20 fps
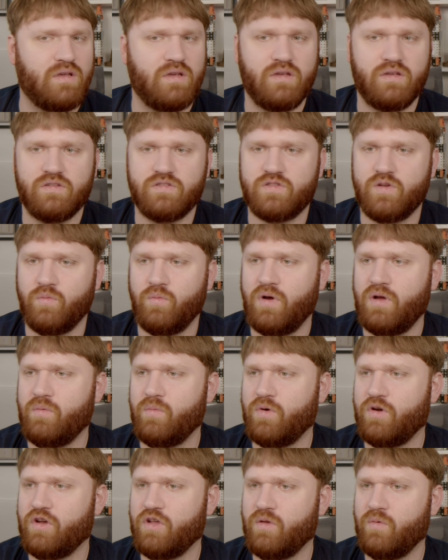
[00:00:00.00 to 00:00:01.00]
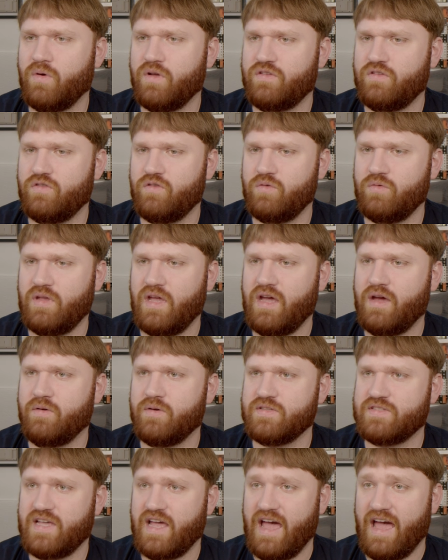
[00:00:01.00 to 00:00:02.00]
So what we're going to want to do now
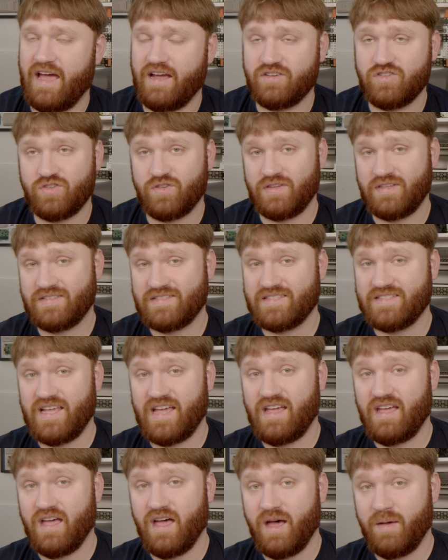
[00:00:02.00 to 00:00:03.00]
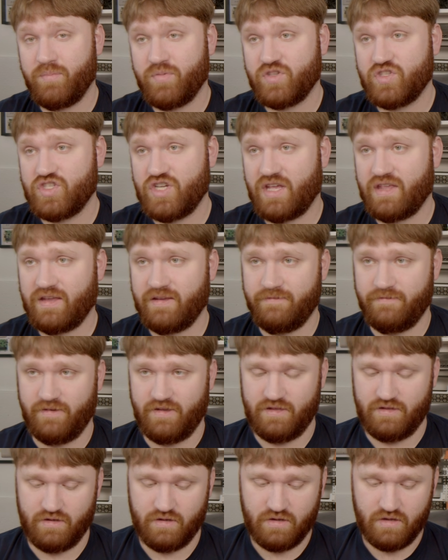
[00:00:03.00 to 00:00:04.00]
is actually set up
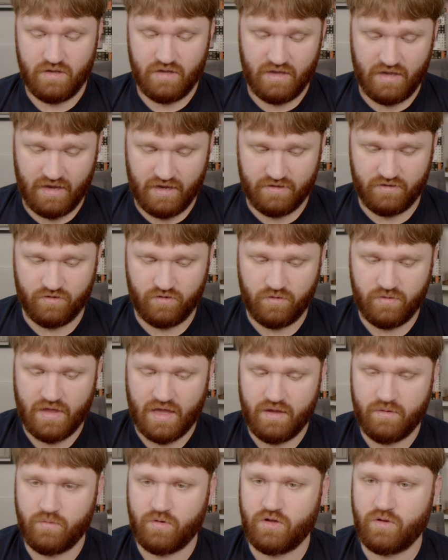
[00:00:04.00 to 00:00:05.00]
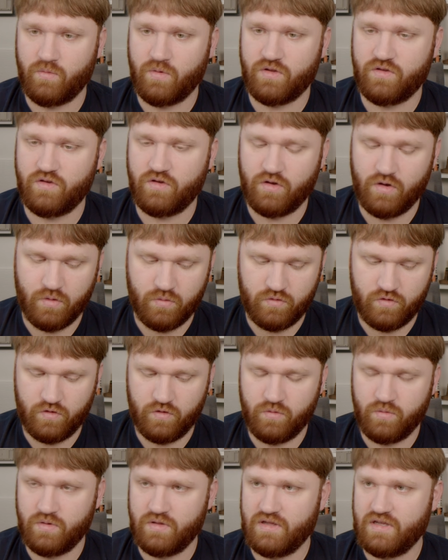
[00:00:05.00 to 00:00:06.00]
Jellyfin. And to do that, we're going to want to go
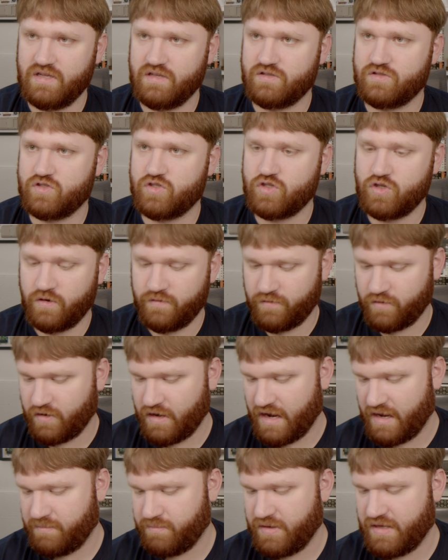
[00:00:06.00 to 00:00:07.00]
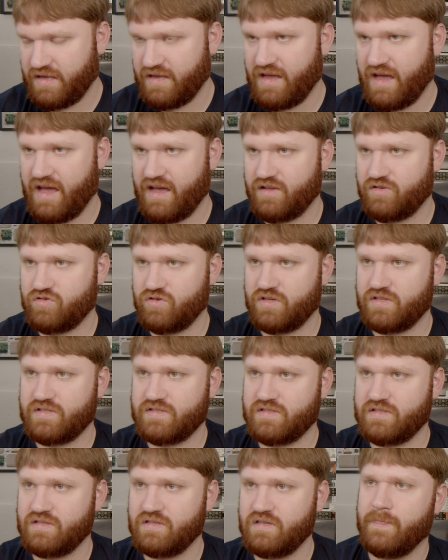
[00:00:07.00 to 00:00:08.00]
to the server IP
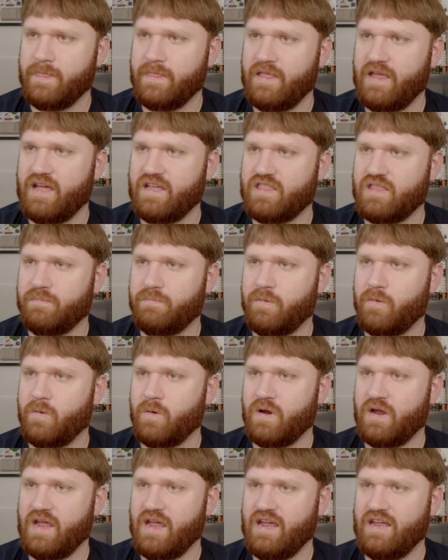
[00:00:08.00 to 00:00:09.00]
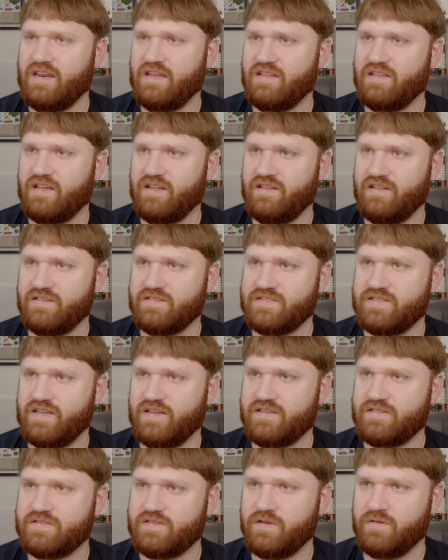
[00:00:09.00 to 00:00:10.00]
address at the port
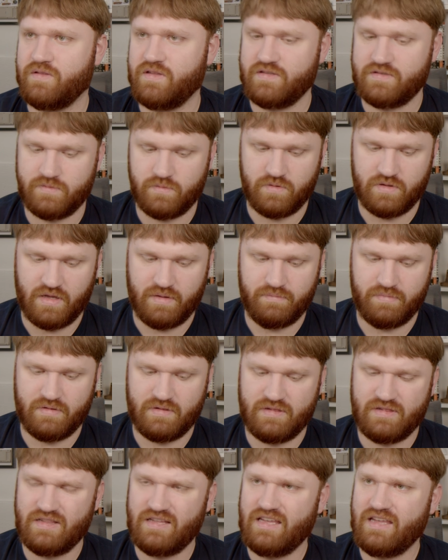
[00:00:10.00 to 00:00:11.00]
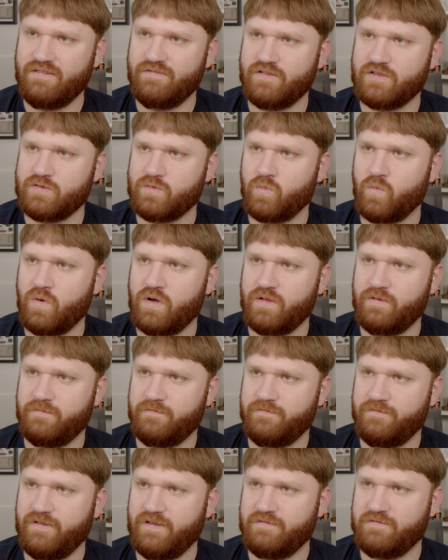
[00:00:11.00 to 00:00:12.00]
8096. So this one I believe is
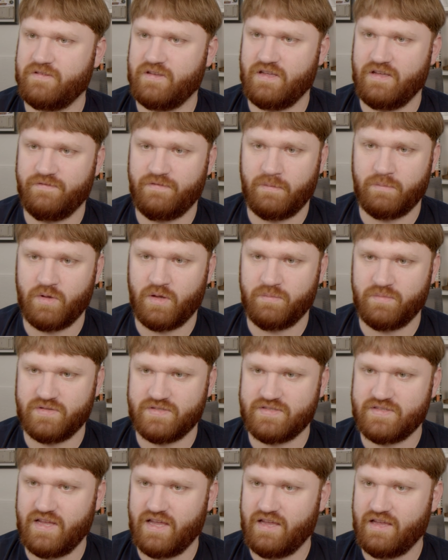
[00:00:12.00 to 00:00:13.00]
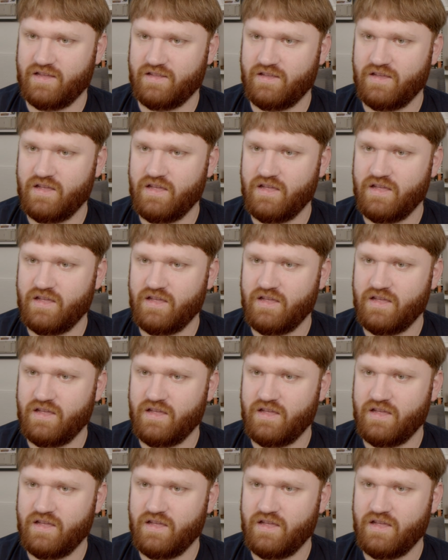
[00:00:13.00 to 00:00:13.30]
150 if I'm not mistaken.